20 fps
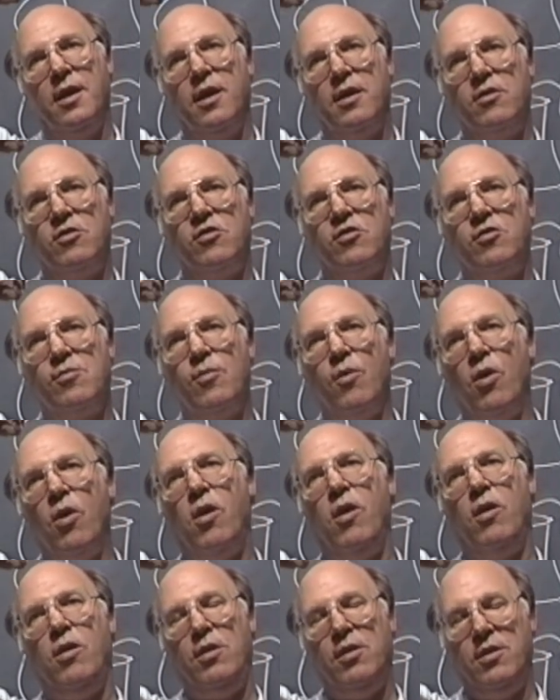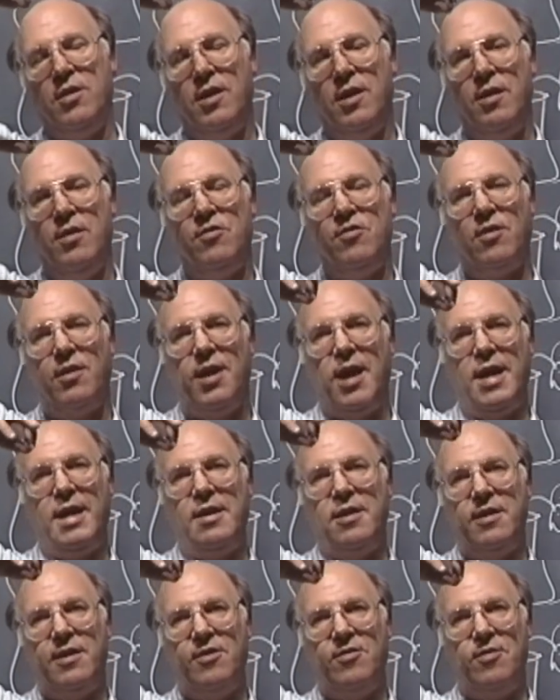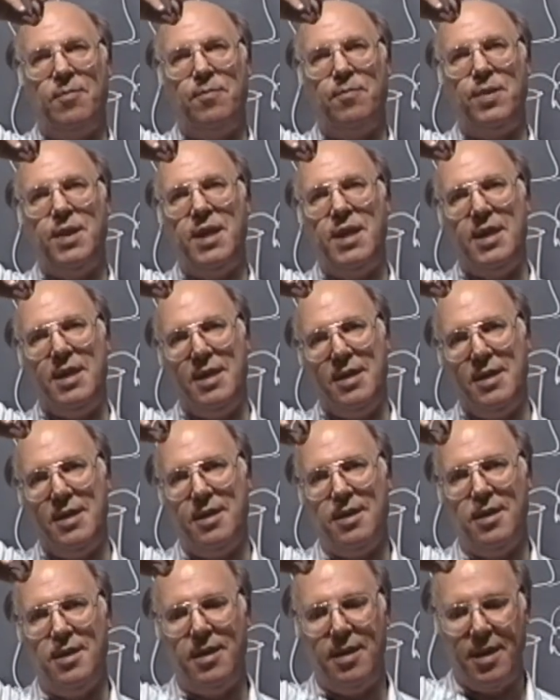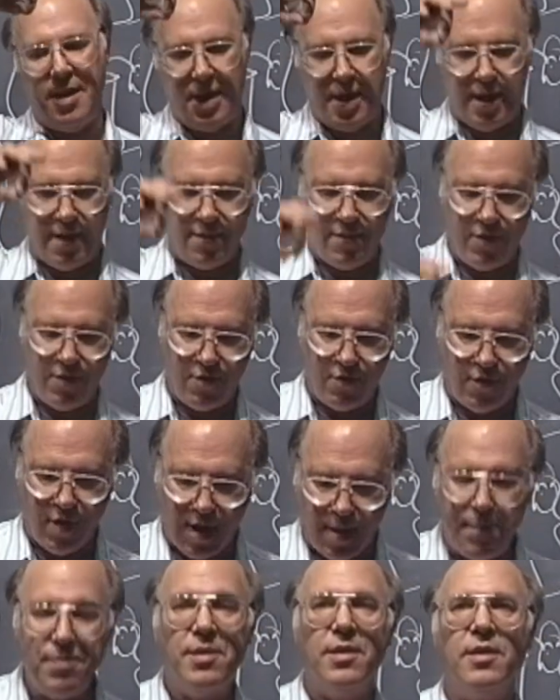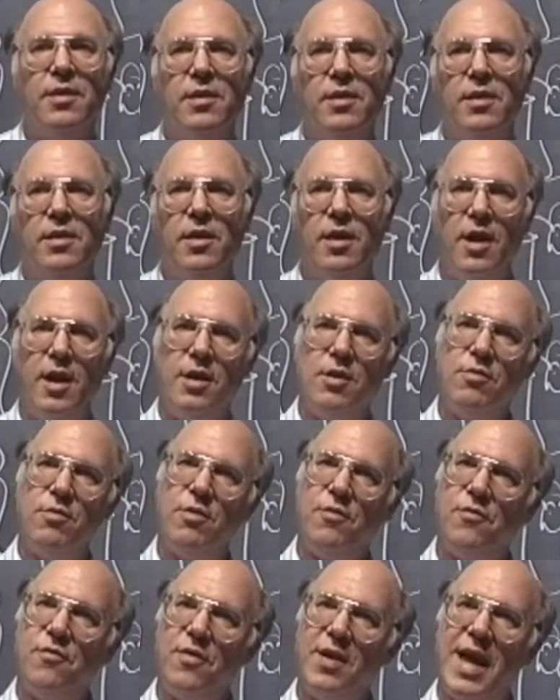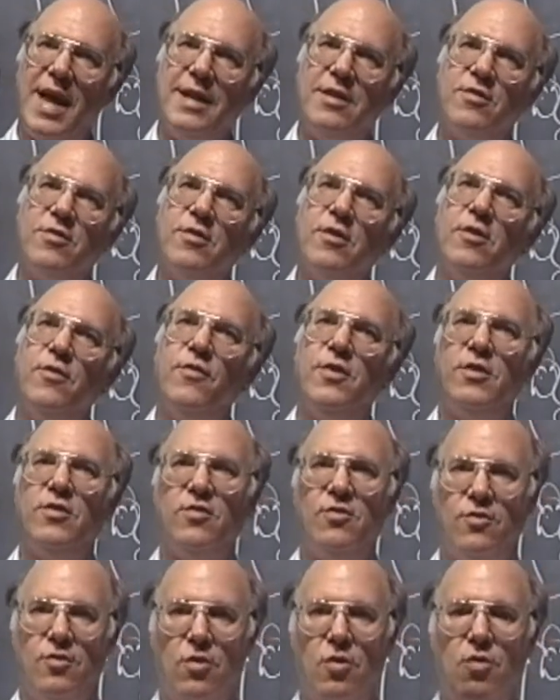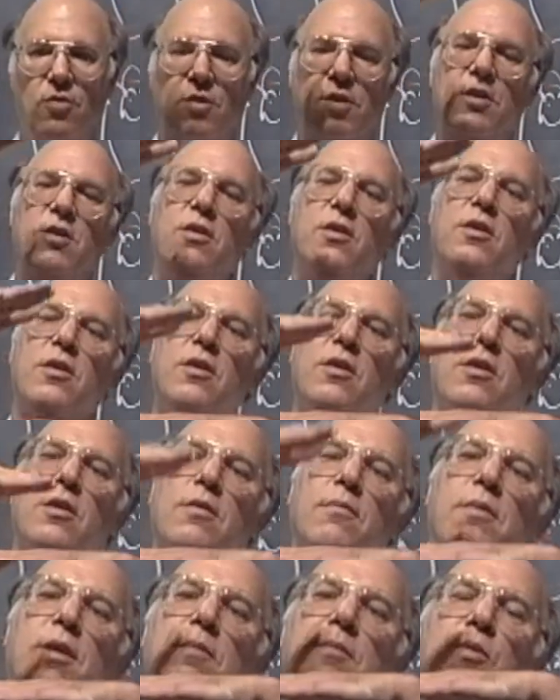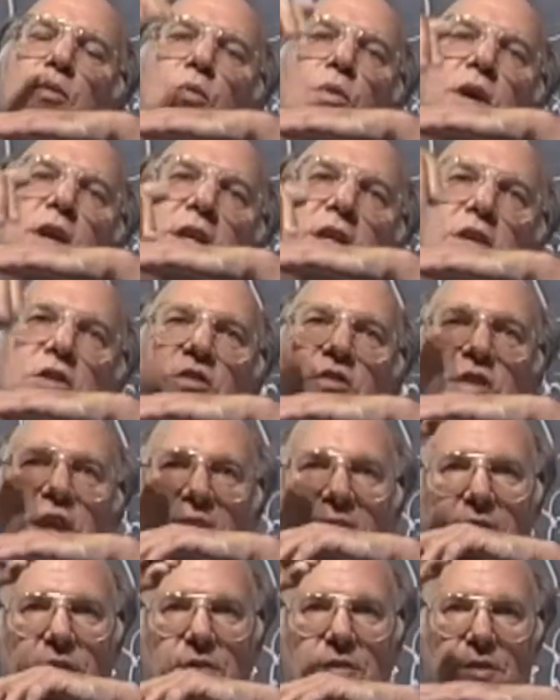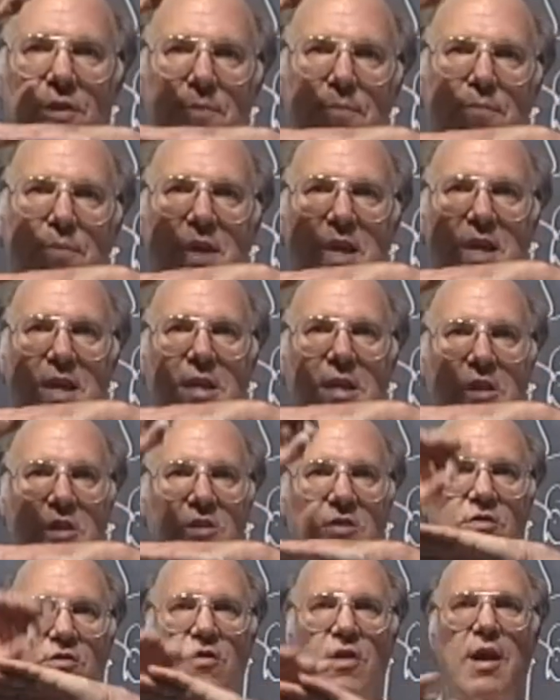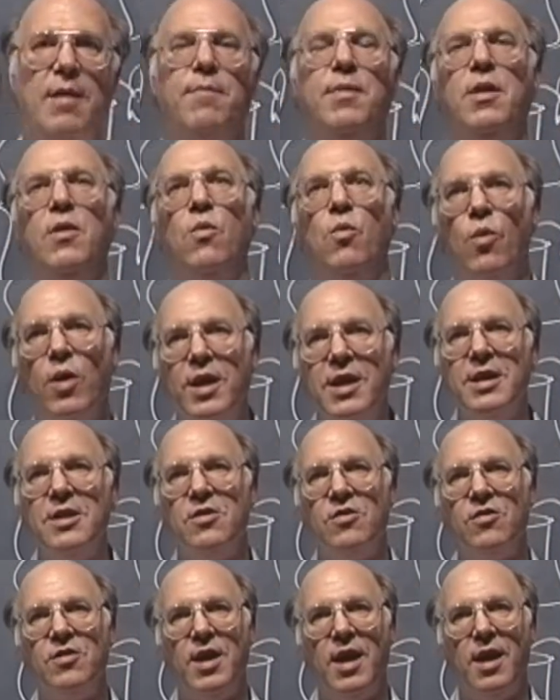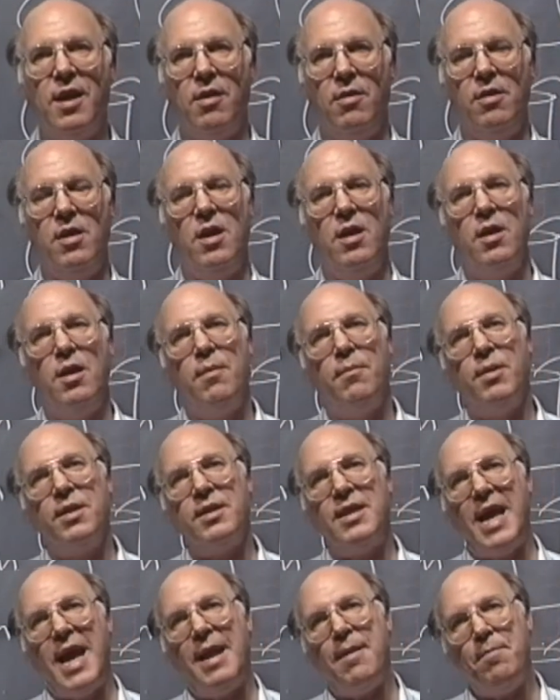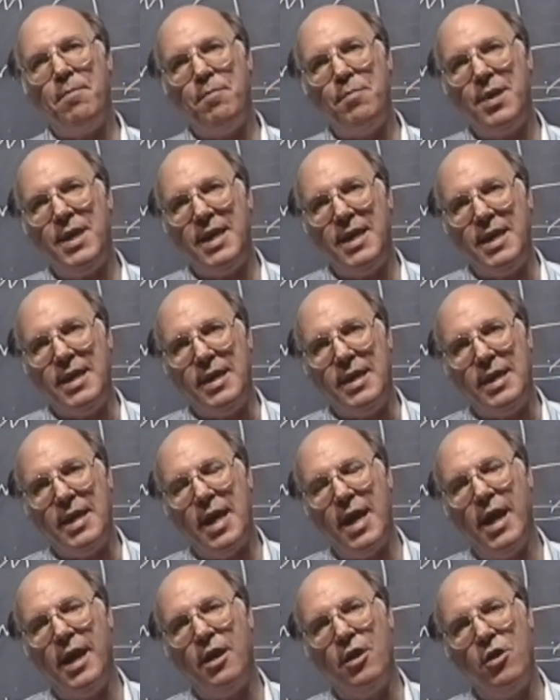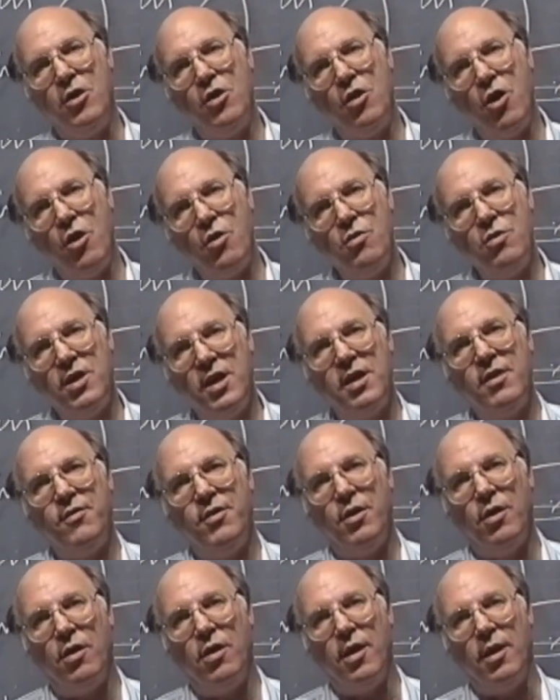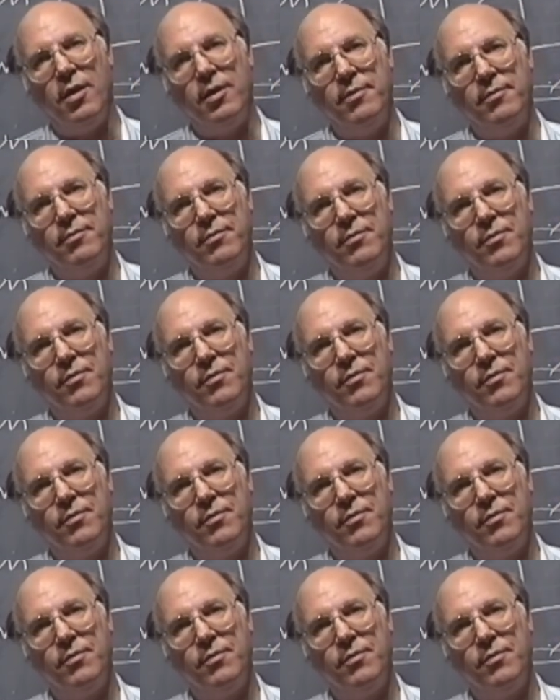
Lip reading: as small and as light as a pea, and if it dropped onto a flat surface, only maybe 1 inch down, a pea just dropping 1 inch down, but that pea had no give at all,